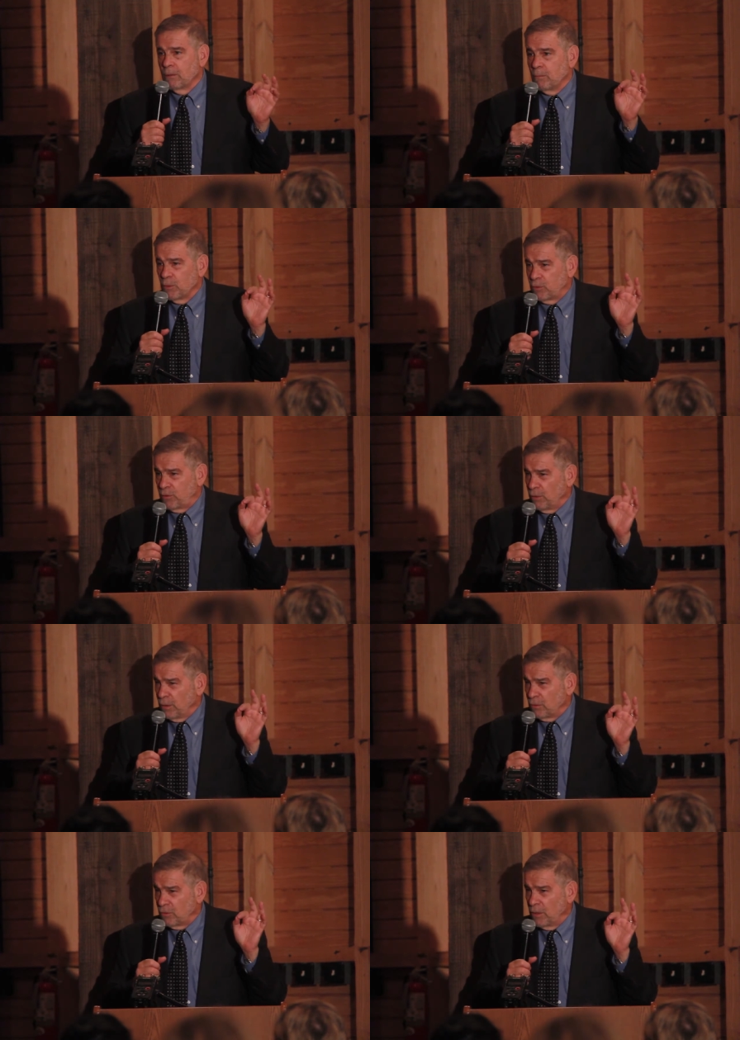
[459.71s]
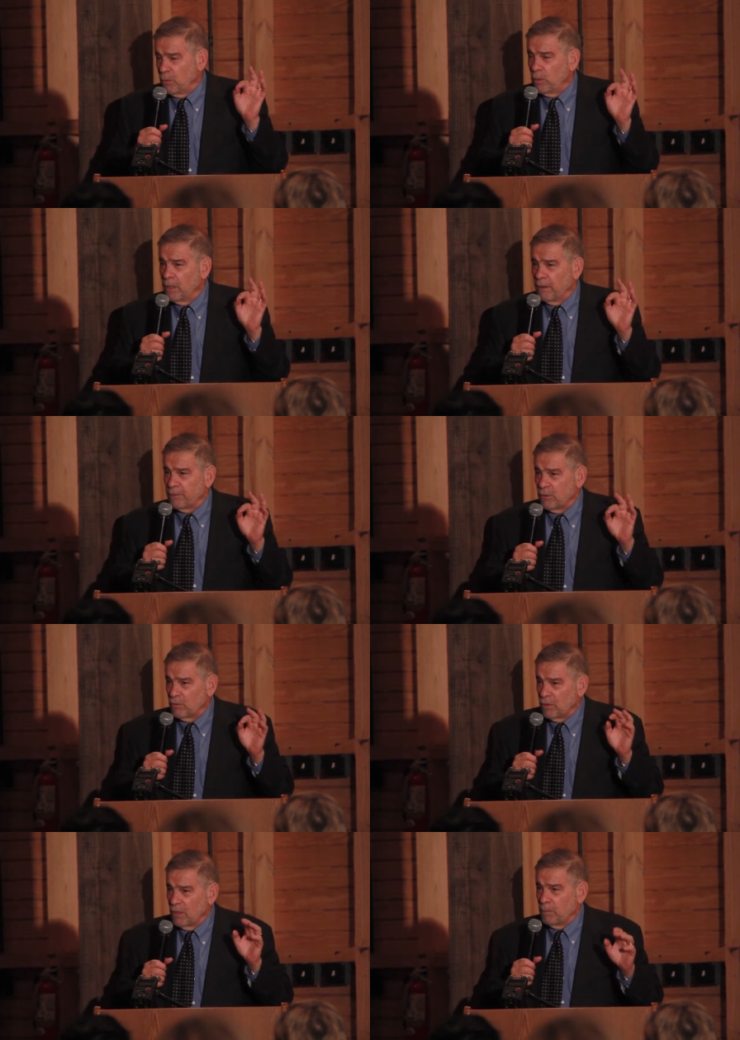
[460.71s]
the most serious thing we have to
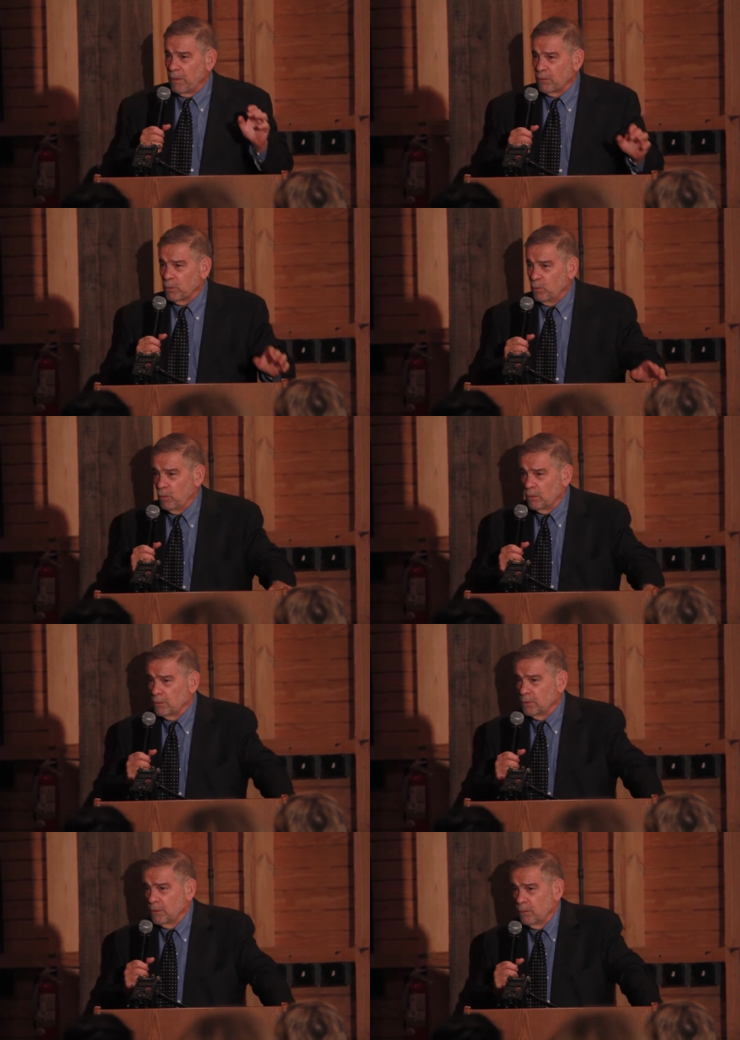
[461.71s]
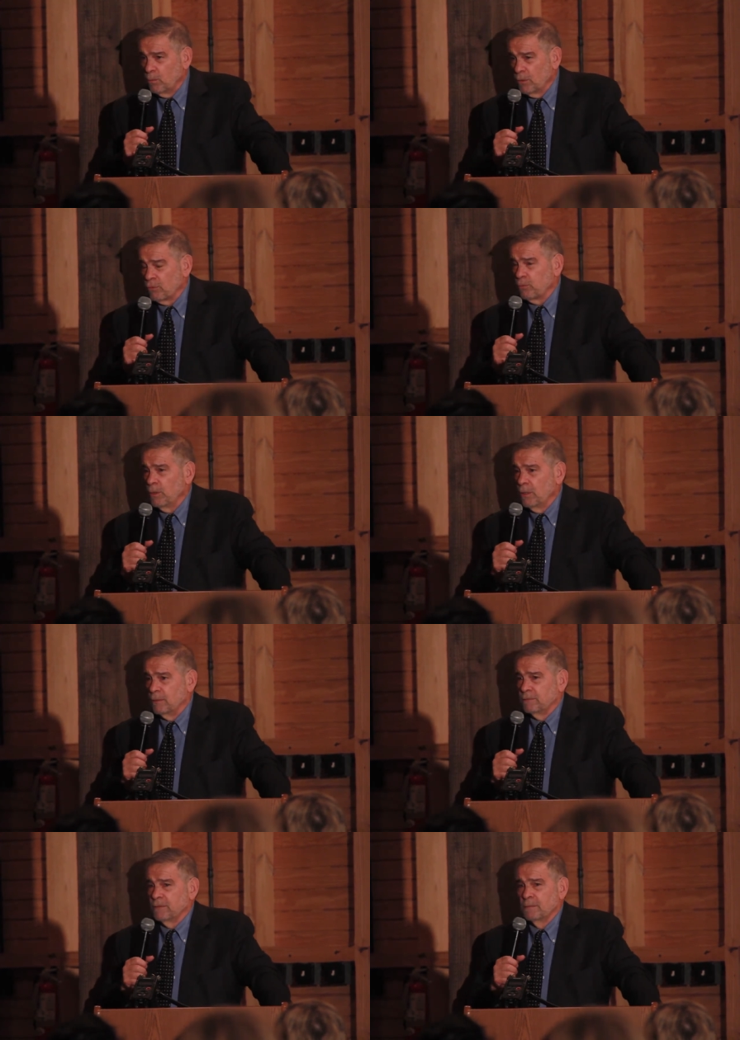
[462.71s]
say about the world in which we
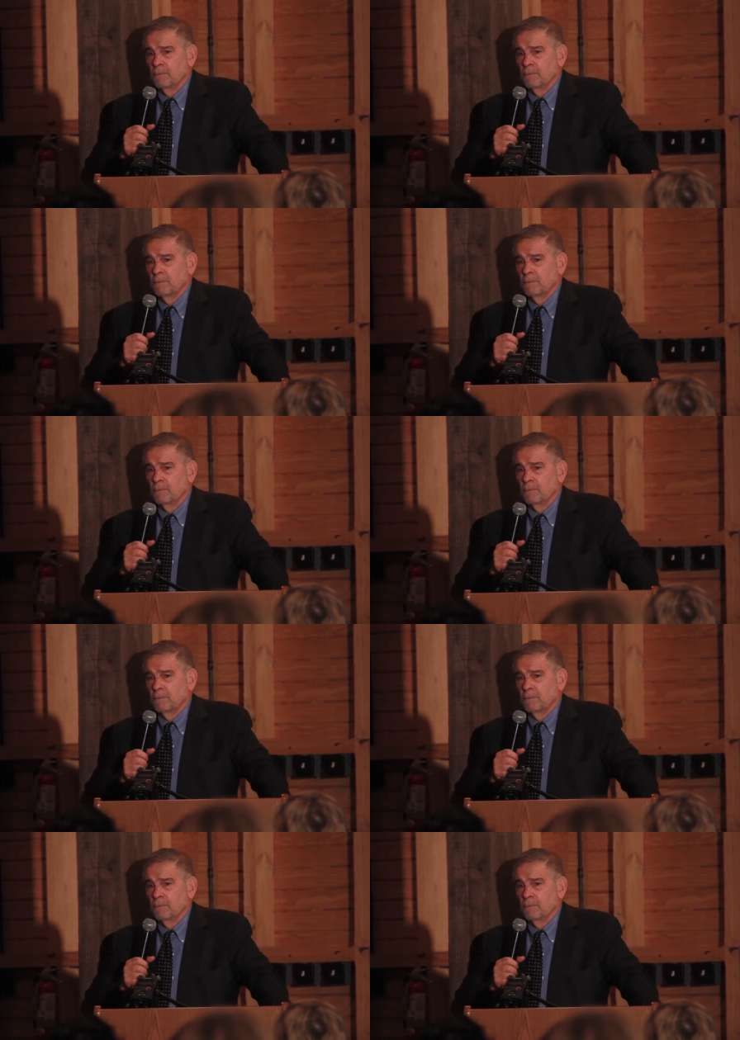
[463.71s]
live.